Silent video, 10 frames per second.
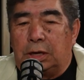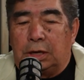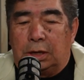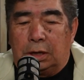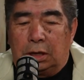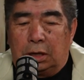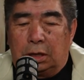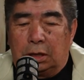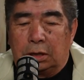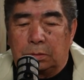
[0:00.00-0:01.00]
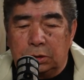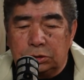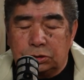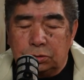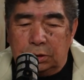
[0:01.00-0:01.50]
Uh, that
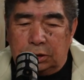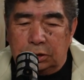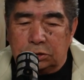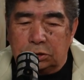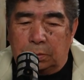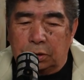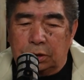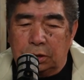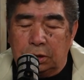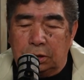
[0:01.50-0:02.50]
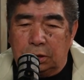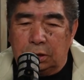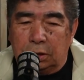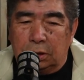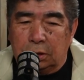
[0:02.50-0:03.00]
brings to my attention about the,
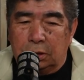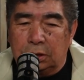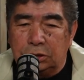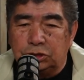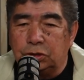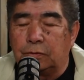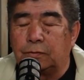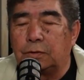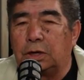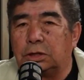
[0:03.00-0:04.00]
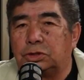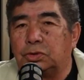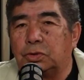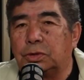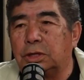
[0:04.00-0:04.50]
the, the issue of uh,
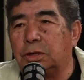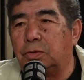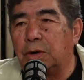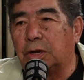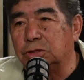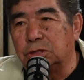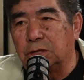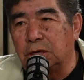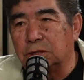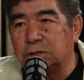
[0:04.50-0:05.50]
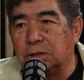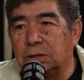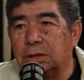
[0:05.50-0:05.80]
truth and reconciliation. Yeah.